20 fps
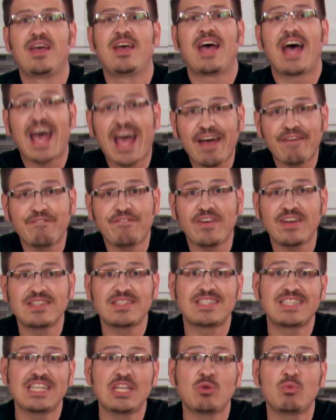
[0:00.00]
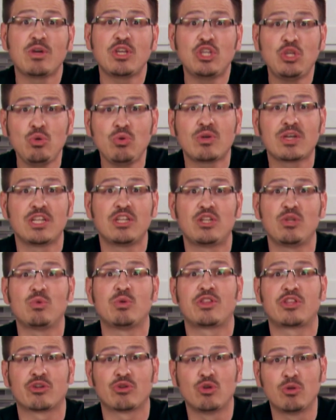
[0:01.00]
Have fun seeing what you can do
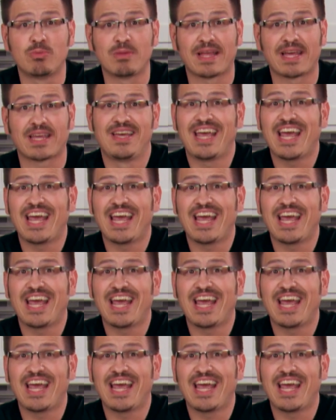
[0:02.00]
with your oobleck.